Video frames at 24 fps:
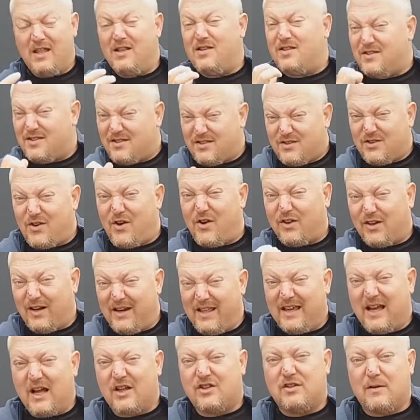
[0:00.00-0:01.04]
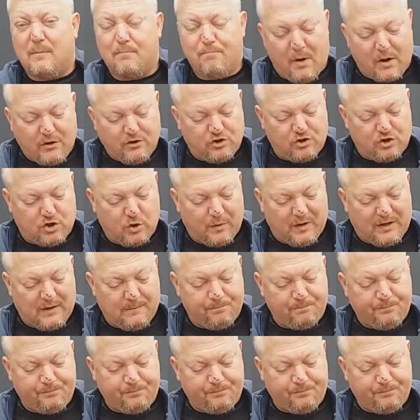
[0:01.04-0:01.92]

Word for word: it's certainly got some punch to it.